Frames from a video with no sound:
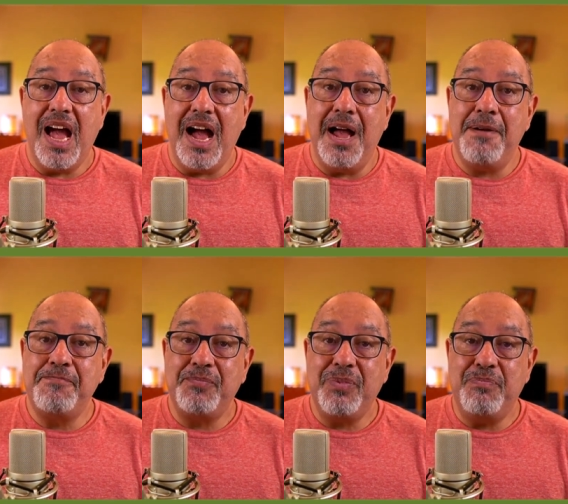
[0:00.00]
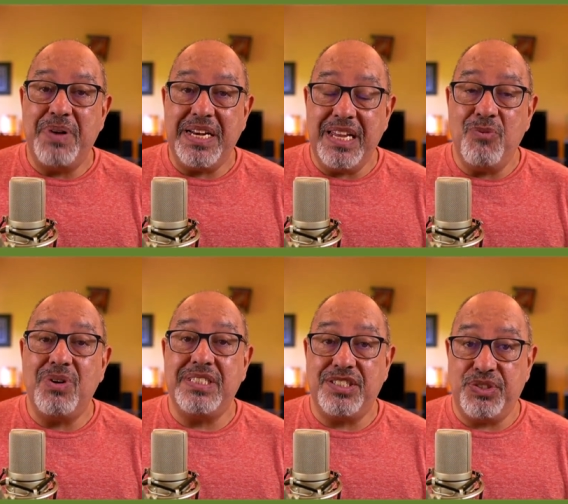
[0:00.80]
Um, but it
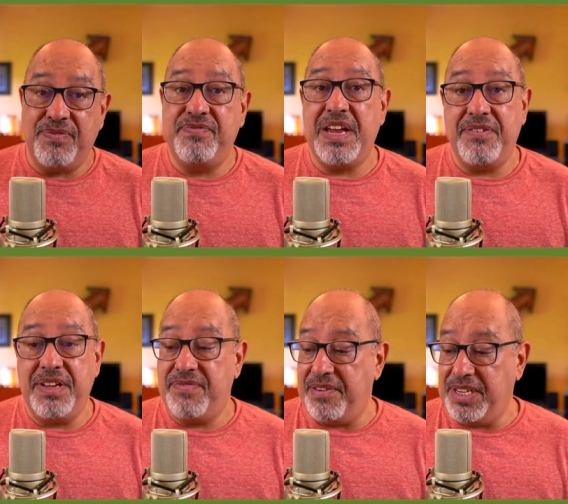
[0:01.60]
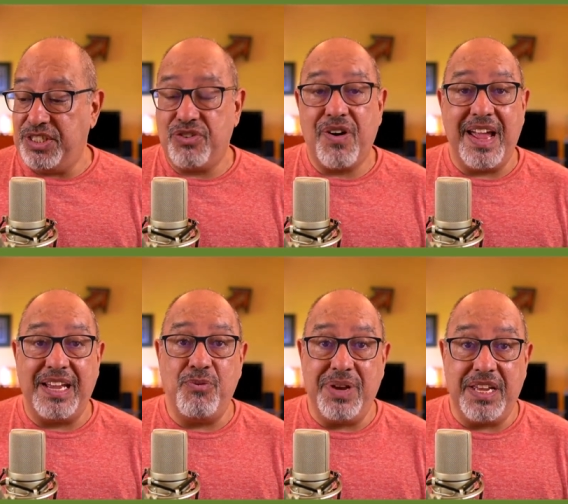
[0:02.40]
was a very, very
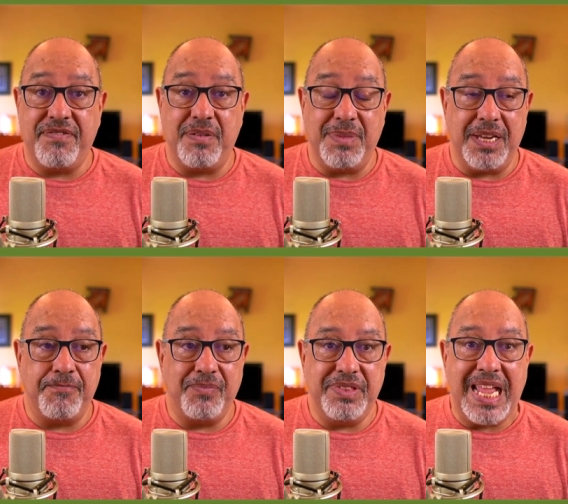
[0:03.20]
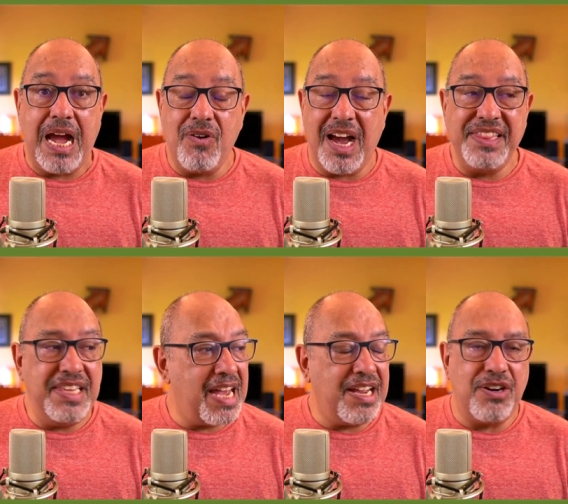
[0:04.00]
trying week for me. Now I
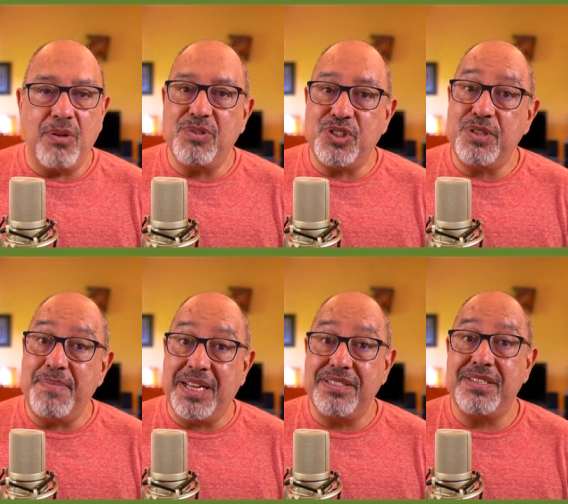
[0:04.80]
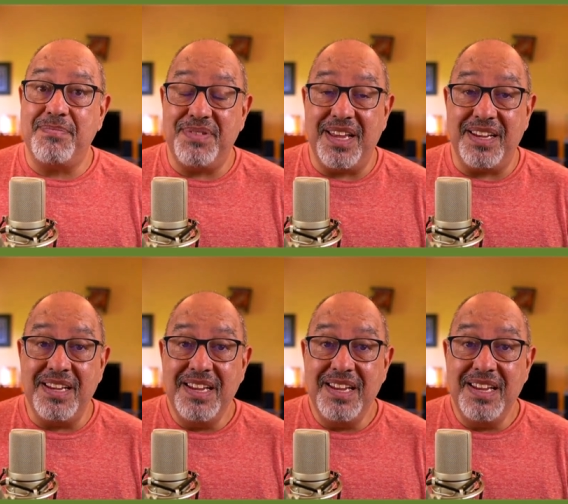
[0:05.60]
think I can almost smell something.